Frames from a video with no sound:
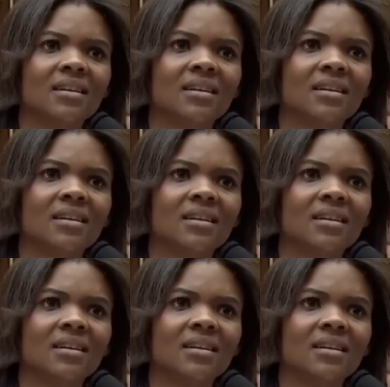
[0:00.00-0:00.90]

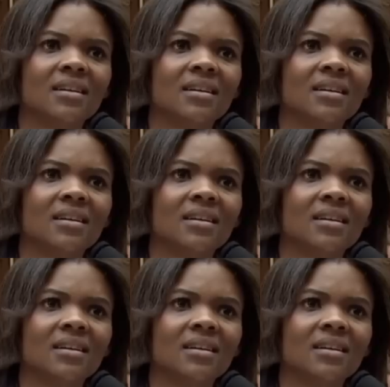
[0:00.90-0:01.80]

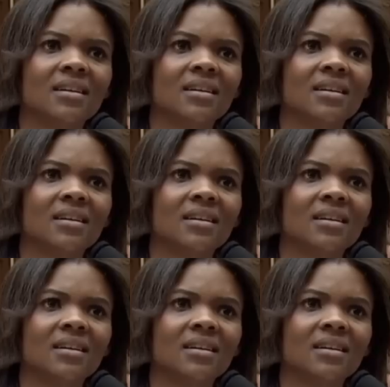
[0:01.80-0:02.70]

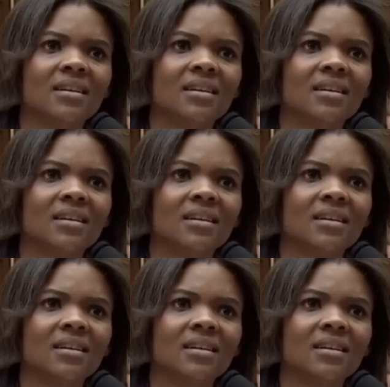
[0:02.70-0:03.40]
No words are spoken by the person on screen.